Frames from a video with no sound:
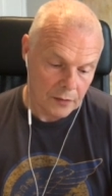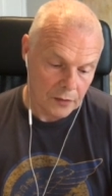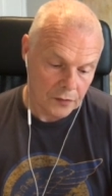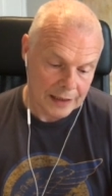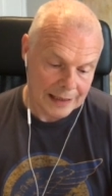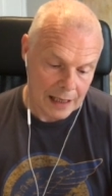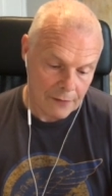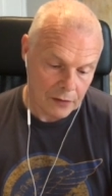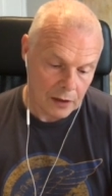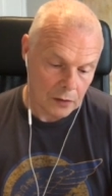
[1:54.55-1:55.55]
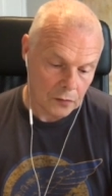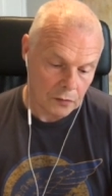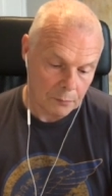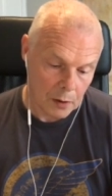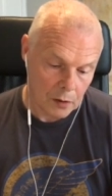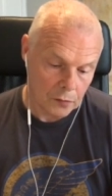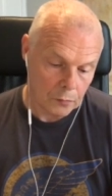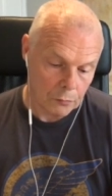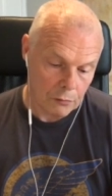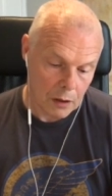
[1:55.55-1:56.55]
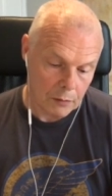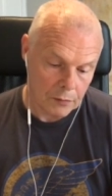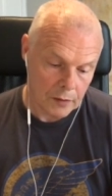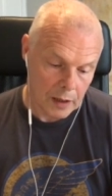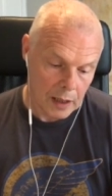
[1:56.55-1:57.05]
the significance of personal growth